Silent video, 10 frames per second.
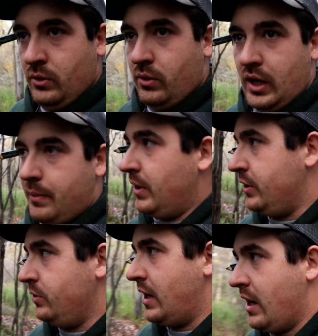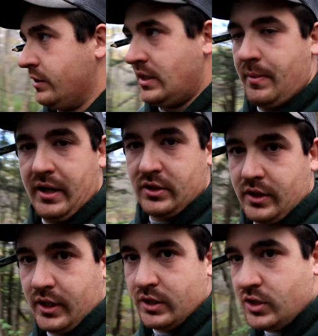what I'm going to do now is I'm actually
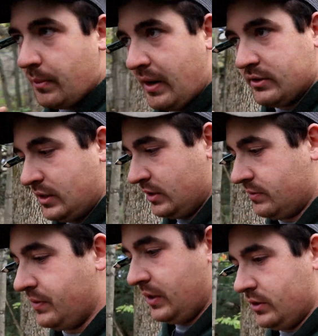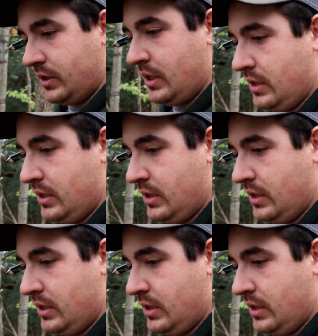going to jump out to this field,